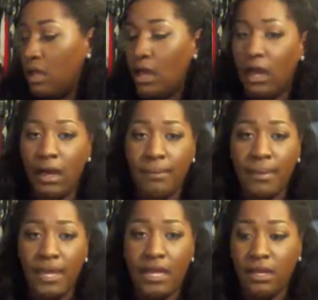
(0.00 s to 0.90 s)
Um,
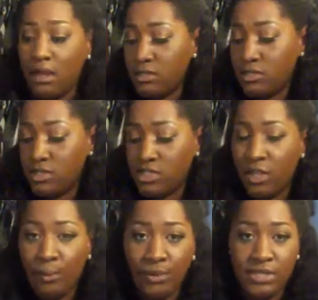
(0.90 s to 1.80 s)
and also this
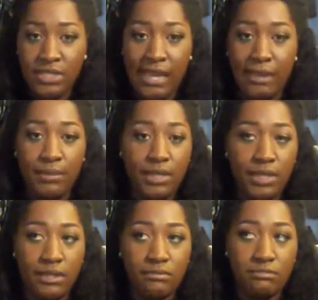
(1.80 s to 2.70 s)
jumper just came
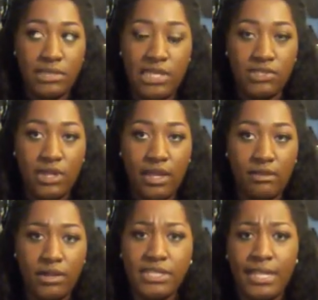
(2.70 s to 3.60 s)
in yesterday,
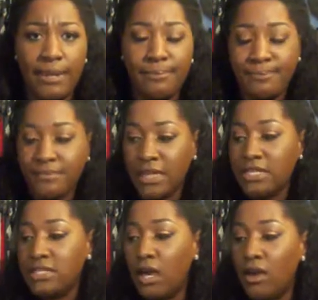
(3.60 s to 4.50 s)
or today.
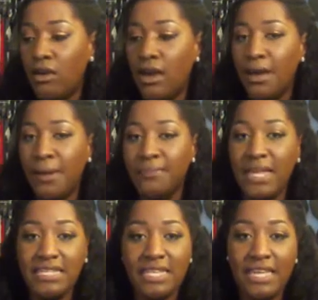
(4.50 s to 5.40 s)
So um,
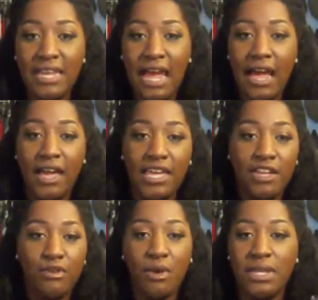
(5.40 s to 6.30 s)
that's it. Uh,
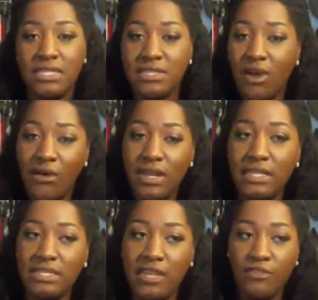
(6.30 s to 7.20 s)
any requests, as
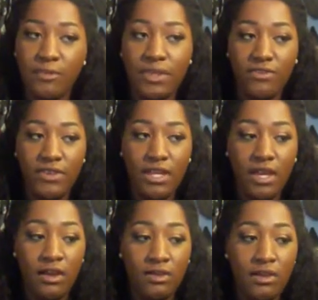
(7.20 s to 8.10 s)
always, leave them in the
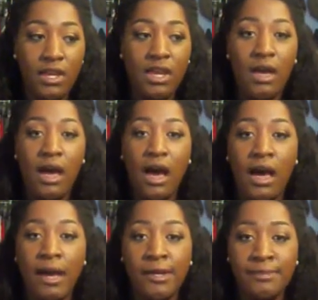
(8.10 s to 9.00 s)
video.
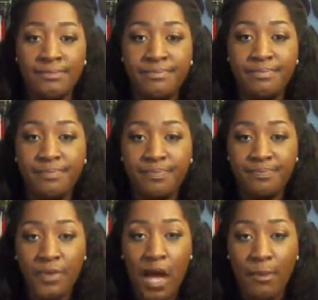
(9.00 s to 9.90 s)
Um,
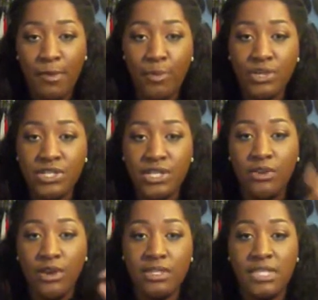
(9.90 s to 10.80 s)
comment portion
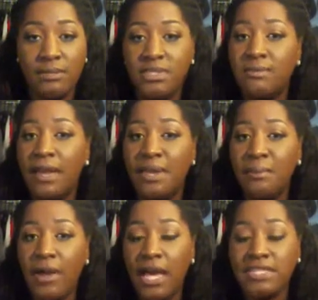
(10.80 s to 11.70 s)
or send them to my
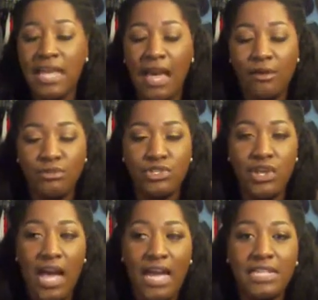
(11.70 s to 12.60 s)
inbox. I will
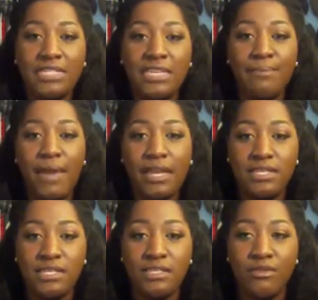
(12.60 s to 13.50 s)
try to get back
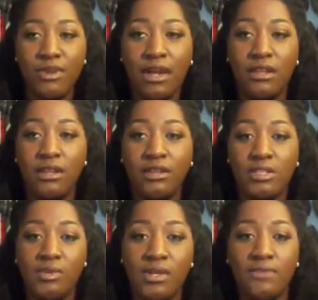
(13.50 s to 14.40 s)
into the regular
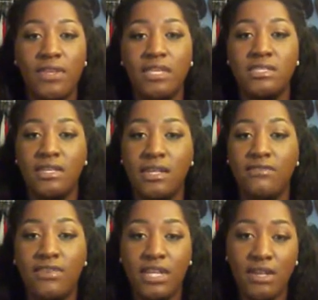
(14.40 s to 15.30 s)
swing of things, getting
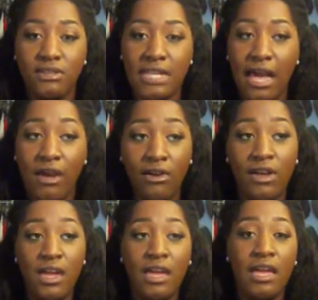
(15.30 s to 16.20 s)
videos out.
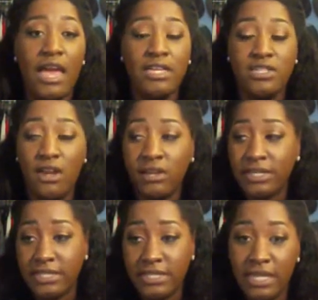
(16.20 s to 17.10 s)
As y'all
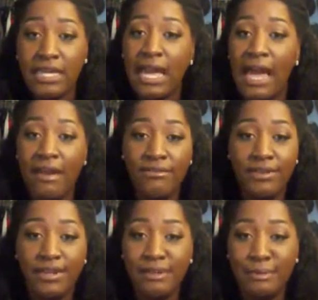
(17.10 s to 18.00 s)
can see, I
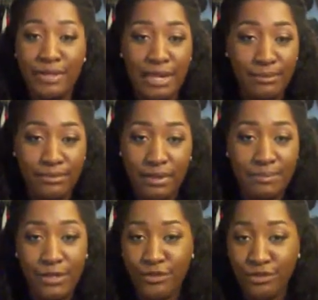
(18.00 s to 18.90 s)
haven't been able
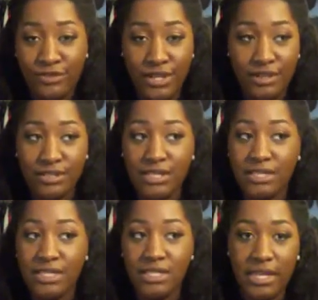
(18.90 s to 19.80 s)
been doing videos
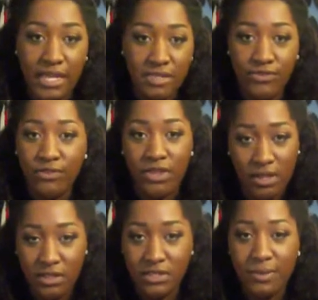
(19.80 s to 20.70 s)
because these last few
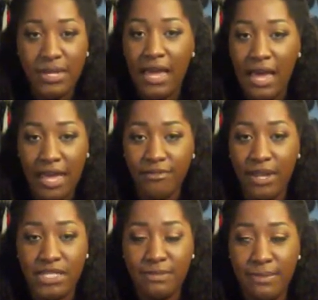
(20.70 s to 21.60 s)
videos have been a hot
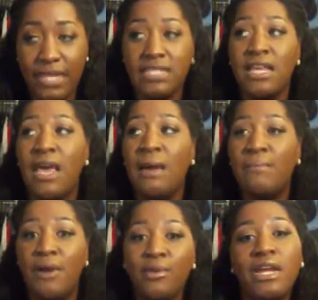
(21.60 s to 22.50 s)
ratchet mess.
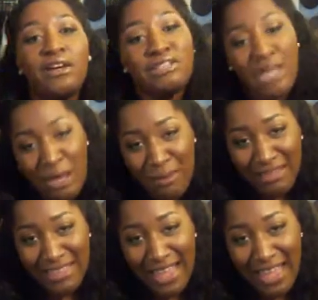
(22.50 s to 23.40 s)
But we're not going to talk
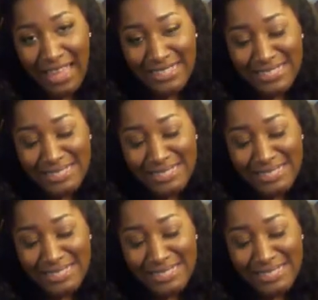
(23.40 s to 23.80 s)
about that.